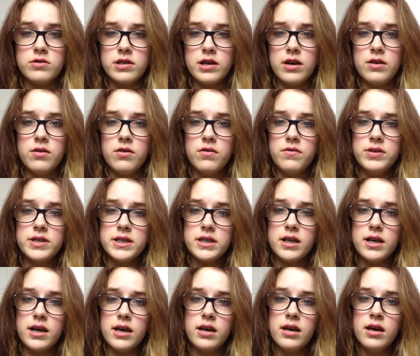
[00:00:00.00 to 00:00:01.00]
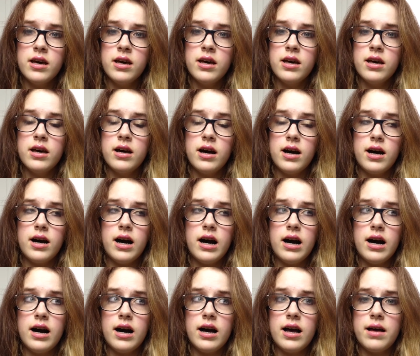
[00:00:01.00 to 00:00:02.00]
So obviously
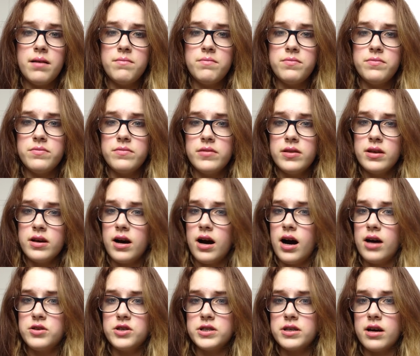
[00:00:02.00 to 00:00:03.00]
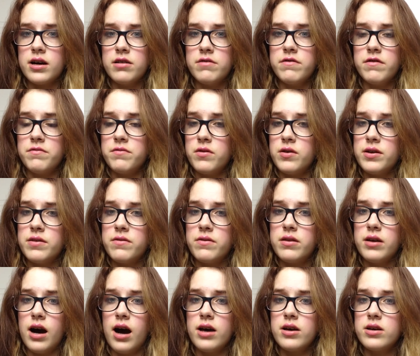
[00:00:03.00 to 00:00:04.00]
I just kind of avoid
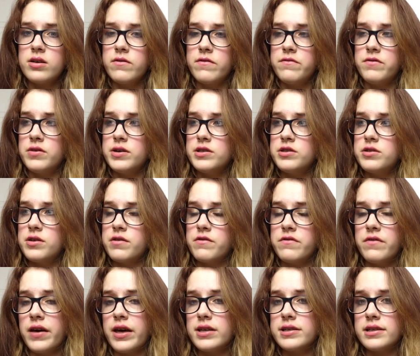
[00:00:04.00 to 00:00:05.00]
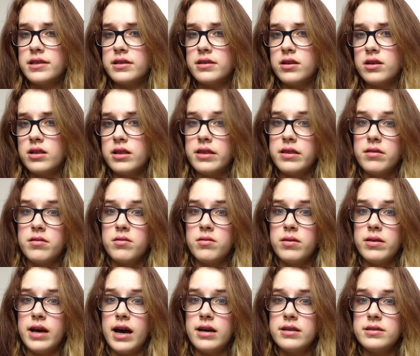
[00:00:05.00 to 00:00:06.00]
doing things
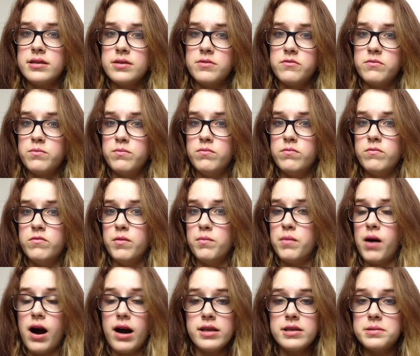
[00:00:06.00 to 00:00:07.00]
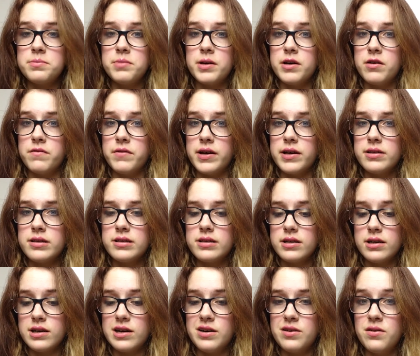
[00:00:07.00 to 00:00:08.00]
that remind me of it.
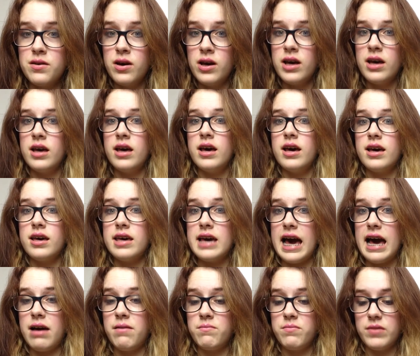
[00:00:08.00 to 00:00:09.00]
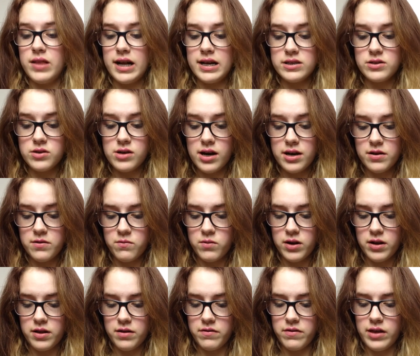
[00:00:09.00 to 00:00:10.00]
So yeah, that's kind of
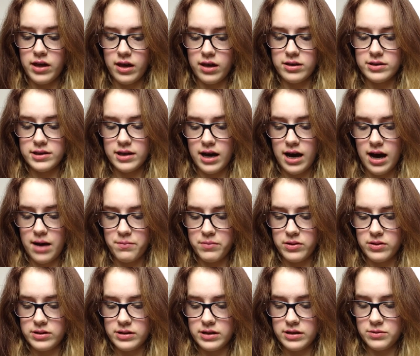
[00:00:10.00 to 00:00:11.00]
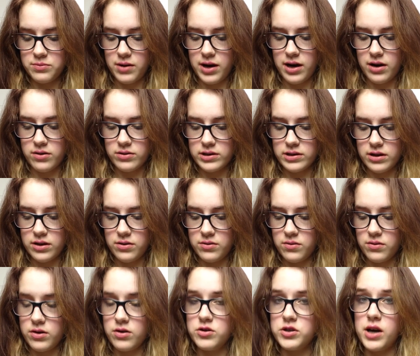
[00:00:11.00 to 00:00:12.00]
one of the things that happens as well. So
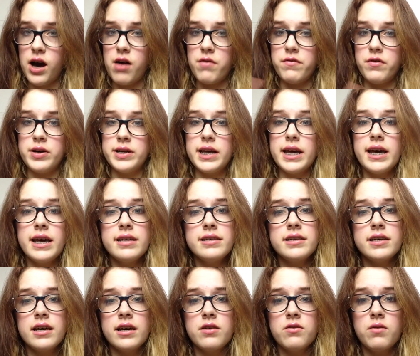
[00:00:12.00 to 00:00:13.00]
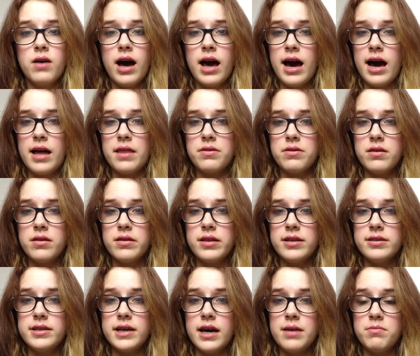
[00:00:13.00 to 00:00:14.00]
usually I avoid eating what I had
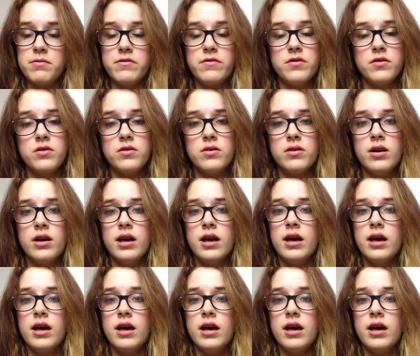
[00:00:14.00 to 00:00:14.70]
the day before,